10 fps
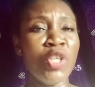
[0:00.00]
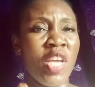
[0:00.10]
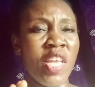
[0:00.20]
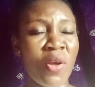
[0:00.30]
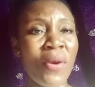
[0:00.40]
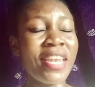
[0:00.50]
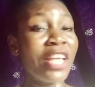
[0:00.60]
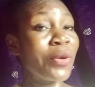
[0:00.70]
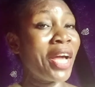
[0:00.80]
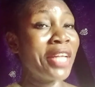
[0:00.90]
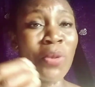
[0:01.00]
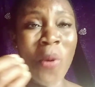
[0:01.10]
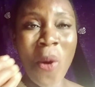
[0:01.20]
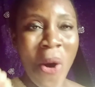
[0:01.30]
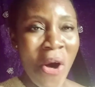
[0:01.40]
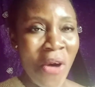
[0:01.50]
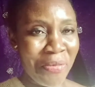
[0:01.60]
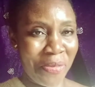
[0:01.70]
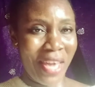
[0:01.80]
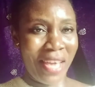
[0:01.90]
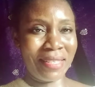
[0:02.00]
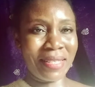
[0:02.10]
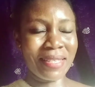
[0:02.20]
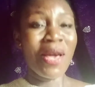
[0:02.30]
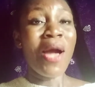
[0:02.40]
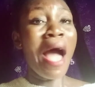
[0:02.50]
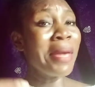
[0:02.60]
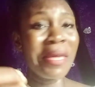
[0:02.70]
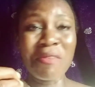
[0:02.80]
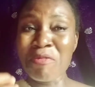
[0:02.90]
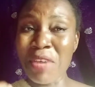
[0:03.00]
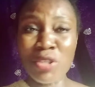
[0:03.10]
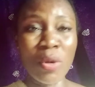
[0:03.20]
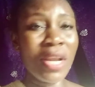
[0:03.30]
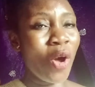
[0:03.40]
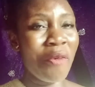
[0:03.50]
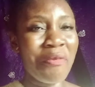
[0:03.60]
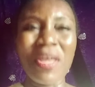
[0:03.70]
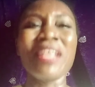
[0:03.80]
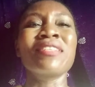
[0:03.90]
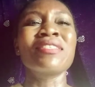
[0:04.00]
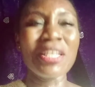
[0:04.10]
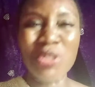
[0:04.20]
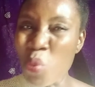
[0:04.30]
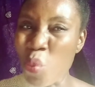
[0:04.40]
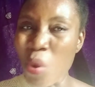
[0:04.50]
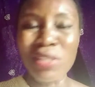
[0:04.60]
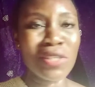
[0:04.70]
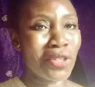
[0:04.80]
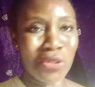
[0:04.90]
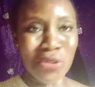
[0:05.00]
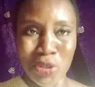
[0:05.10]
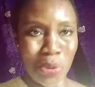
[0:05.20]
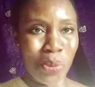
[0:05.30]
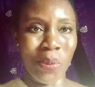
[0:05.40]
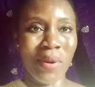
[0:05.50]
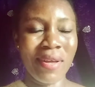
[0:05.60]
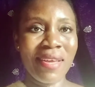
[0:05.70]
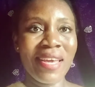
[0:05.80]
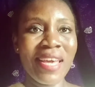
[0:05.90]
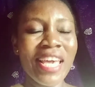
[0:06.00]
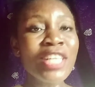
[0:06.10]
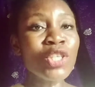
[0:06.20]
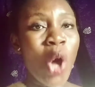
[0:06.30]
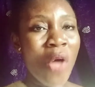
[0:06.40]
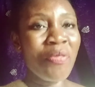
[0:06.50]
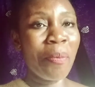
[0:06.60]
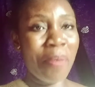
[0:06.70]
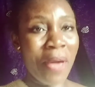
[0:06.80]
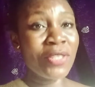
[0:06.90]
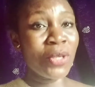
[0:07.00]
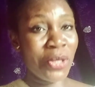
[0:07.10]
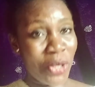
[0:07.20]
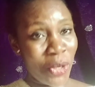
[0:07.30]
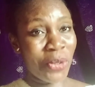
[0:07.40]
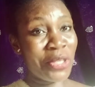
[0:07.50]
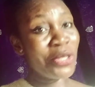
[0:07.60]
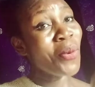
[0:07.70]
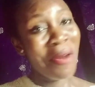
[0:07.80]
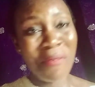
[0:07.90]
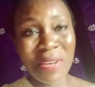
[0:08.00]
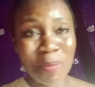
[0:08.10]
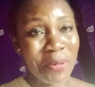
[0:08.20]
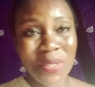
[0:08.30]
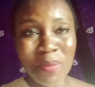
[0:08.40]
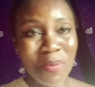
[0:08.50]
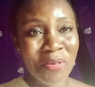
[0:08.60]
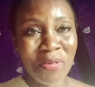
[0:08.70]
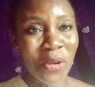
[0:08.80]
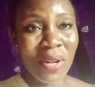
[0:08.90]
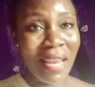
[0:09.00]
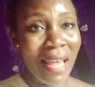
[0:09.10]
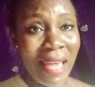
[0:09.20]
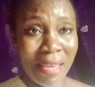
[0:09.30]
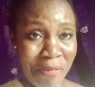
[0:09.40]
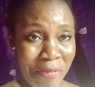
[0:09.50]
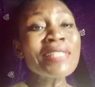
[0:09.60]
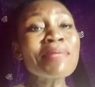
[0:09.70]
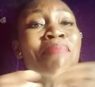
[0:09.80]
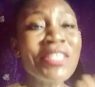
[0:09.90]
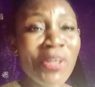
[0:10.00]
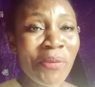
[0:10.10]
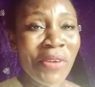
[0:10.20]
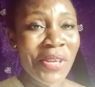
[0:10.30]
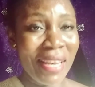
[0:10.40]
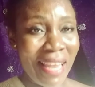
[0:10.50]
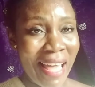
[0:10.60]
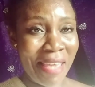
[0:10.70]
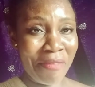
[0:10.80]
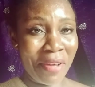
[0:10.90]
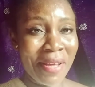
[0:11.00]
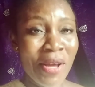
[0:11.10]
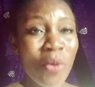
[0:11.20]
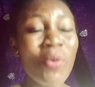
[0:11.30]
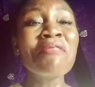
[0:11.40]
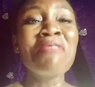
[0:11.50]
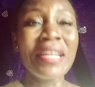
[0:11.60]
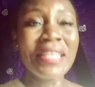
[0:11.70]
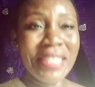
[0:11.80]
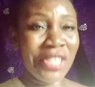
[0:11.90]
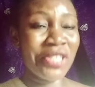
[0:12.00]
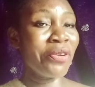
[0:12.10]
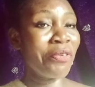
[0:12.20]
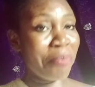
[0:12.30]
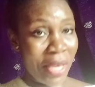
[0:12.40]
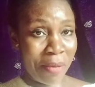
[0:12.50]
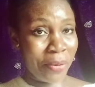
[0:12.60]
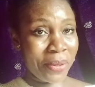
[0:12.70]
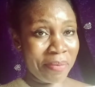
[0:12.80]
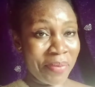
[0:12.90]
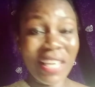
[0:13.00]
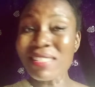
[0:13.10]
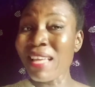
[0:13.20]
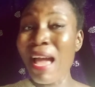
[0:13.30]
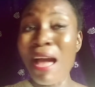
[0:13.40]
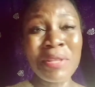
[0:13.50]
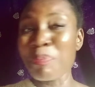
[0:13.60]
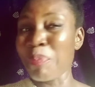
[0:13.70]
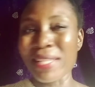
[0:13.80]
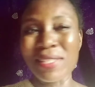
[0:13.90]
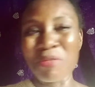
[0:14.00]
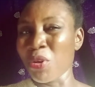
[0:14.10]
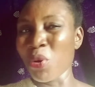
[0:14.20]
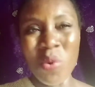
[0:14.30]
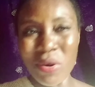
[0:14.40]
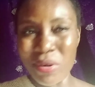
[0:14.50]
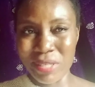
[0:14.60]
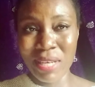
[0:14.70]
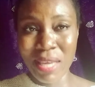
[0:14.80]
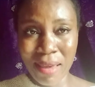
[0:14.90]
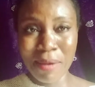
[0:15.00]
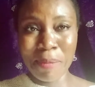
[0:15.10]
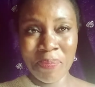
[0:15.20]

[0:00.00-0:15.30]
you in a way that you can do all things. I mean, virtually all things that you want to do. It all depends on you. You are responsible for your life. Quit measuring your life with the validation of people because they aren't part of your world, okay?